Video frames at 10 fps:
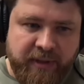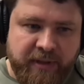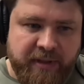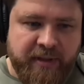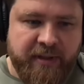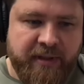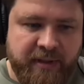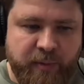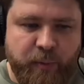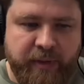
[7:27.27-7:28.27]
Well,
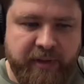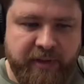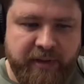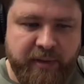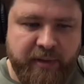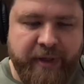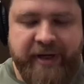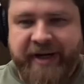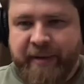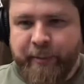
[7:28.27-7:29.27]
we
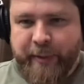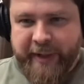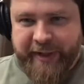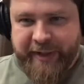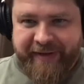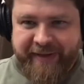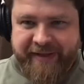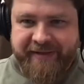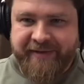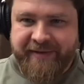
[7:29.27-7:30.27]
were aware
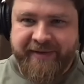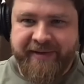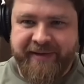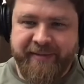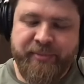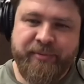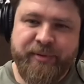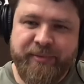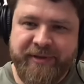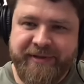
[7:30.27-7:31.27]
that the
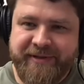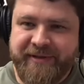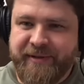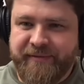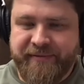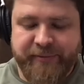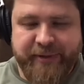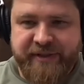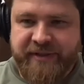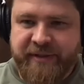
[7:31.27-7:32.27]
probability of
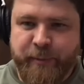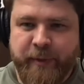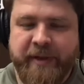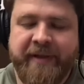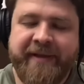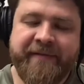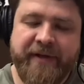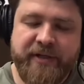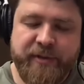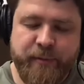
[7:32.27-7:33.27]
Russian
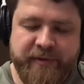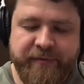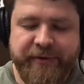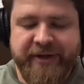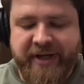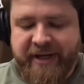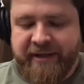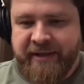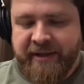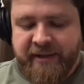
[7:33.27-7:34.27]
invasion was very
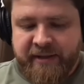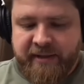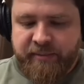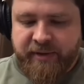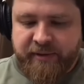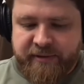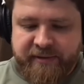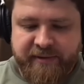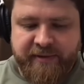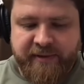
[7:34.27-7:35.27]
high,
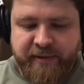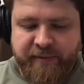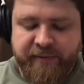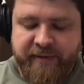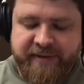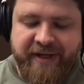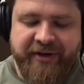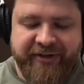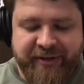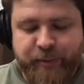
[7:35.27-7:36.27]
because of these
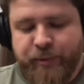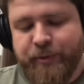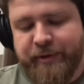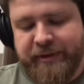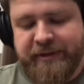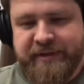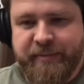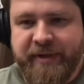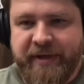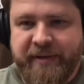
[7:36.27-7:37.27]
early warnings
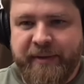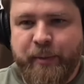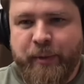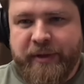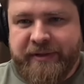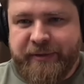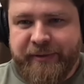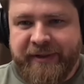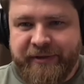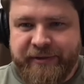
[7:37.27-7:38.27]
by the
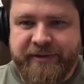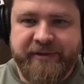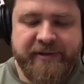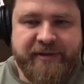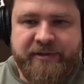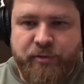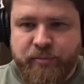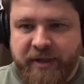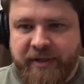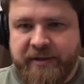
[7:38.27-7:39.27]
Western leaders like Joe
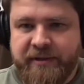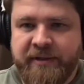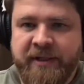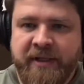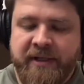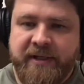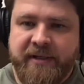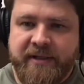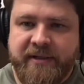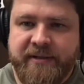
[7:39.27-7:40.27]
Biden.
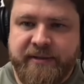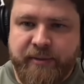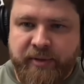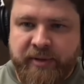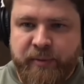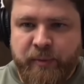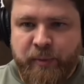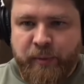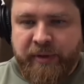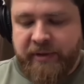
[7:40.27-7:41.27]
And